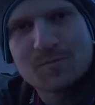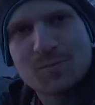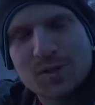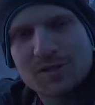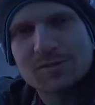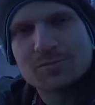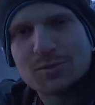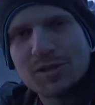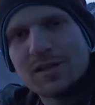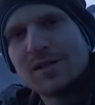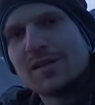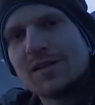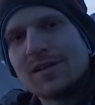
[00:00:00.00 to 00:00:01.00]
but a
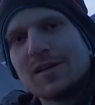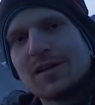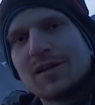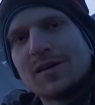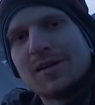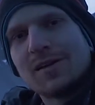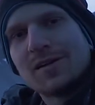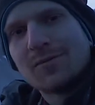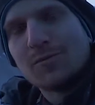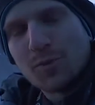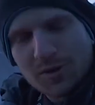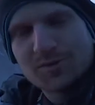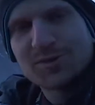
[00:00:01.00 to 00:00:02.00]
really
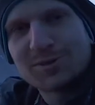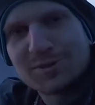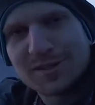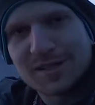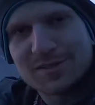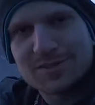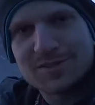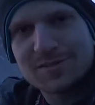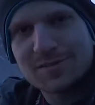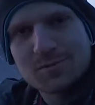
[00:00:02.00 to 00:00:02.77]
worthy collection.